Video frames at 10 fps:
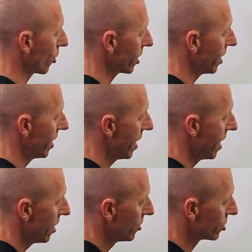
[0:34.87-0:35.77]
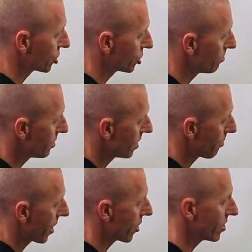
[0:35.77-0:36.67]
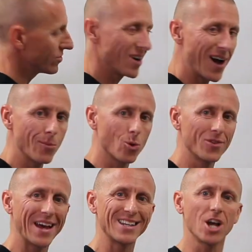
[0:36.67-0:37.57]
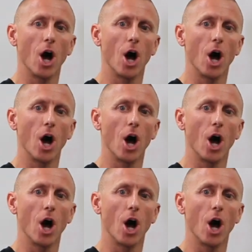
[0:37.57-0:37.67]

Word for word: work, there should be a period of time where that